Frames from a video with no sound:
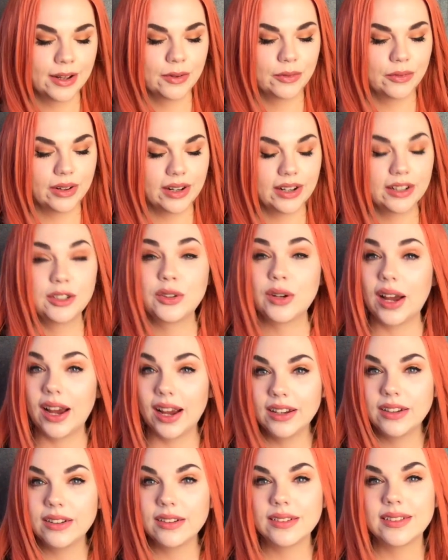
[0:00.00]
What I
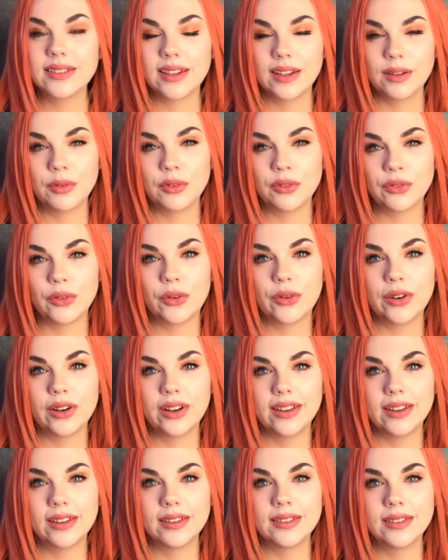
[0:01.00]
tried to say before
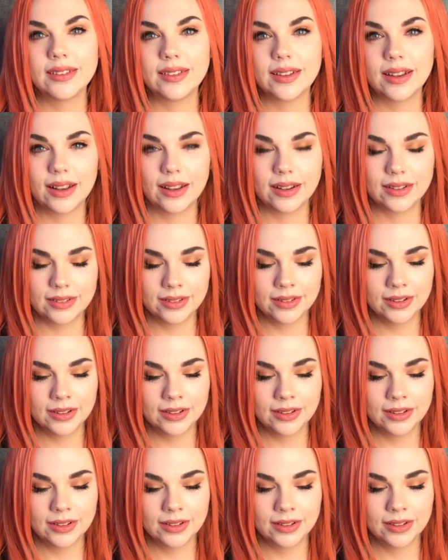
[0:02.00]
is that...